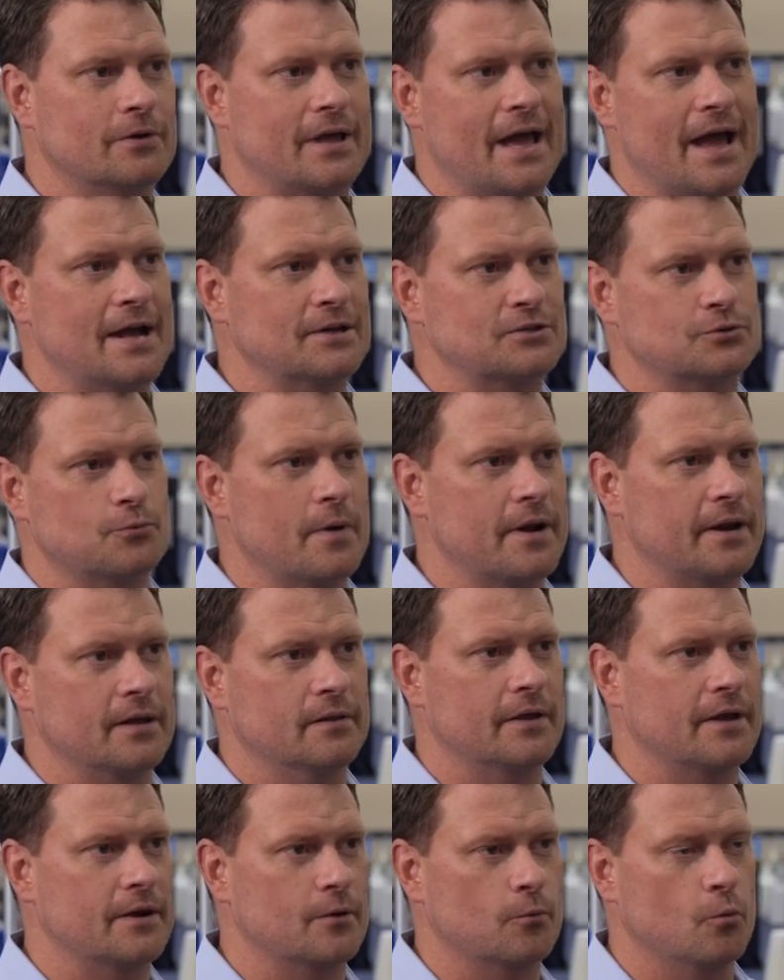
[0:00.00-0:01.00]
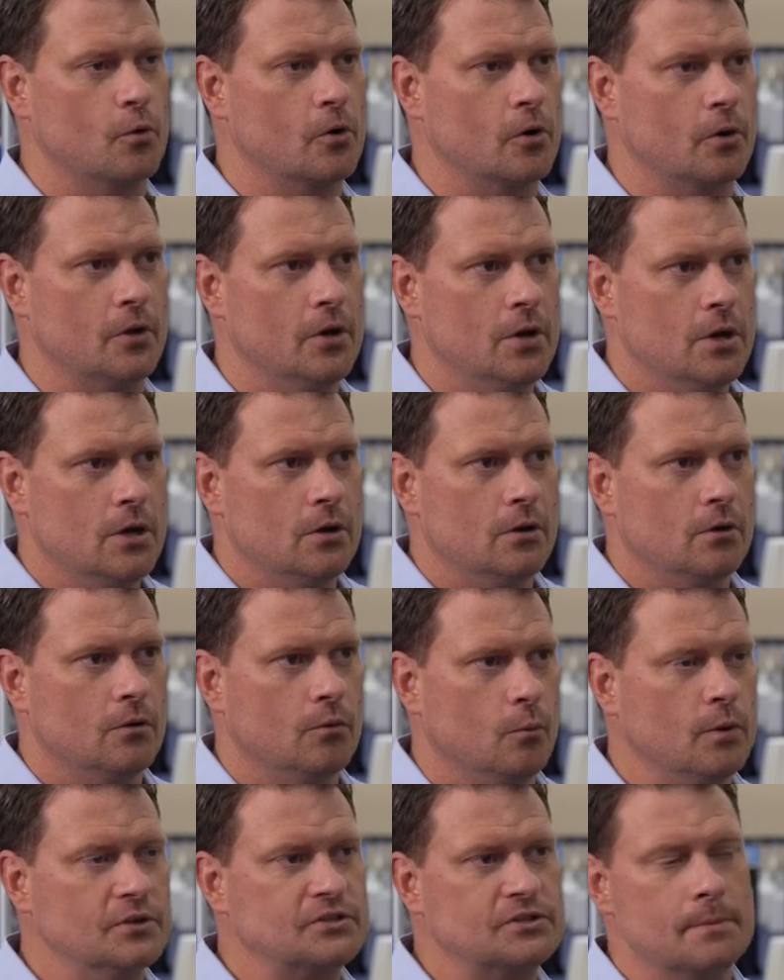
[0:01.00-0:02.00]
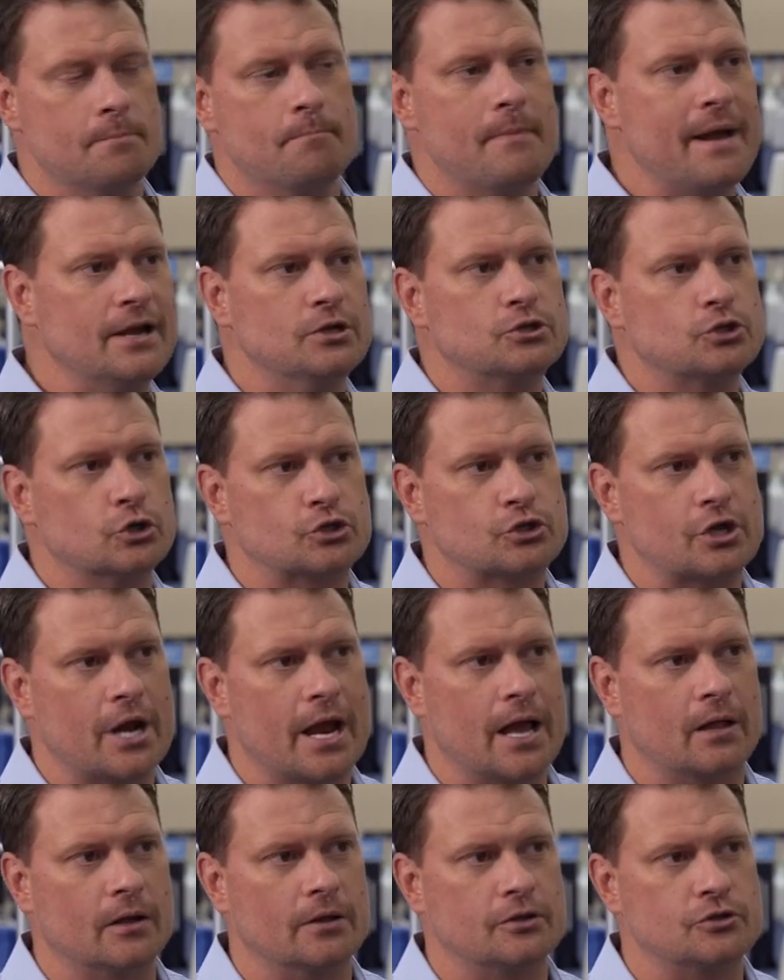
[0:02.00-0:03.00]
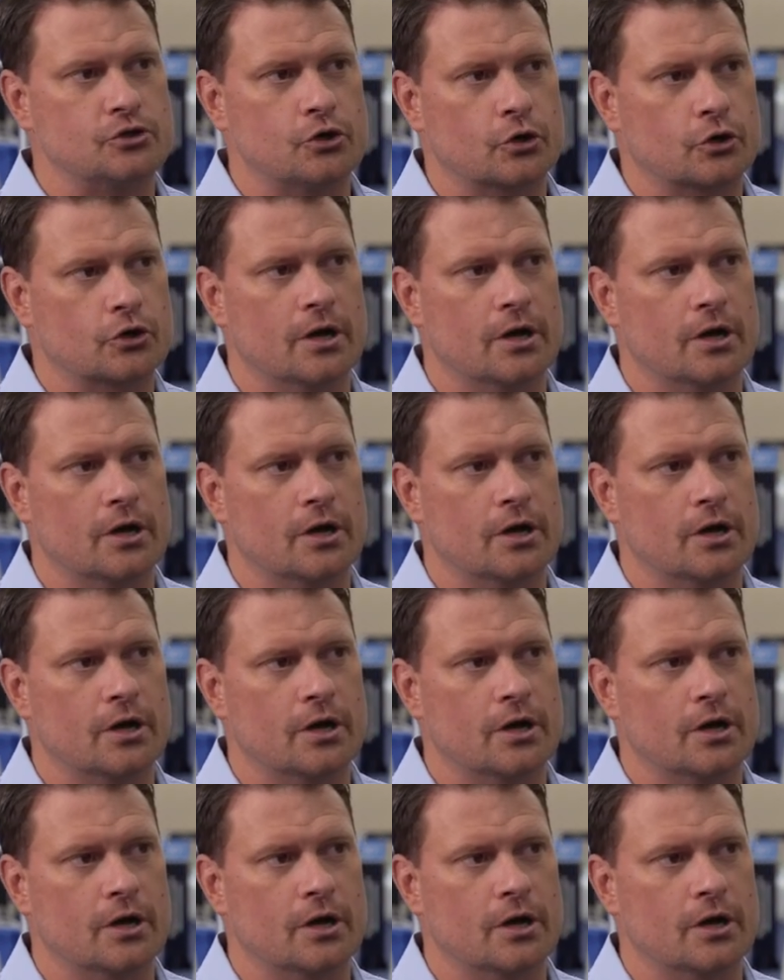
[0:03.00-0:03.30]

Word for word: gas regulator world. What's the major challenge your